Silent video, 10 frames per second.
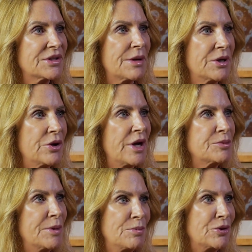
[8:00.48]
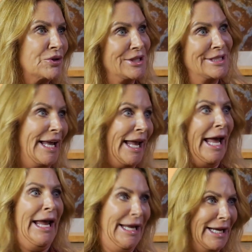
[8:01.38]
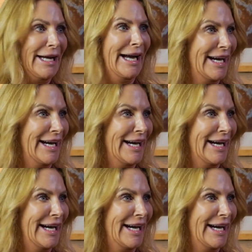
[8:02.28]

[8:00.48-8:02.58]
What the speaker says: to somebody who has pimples and say, hey,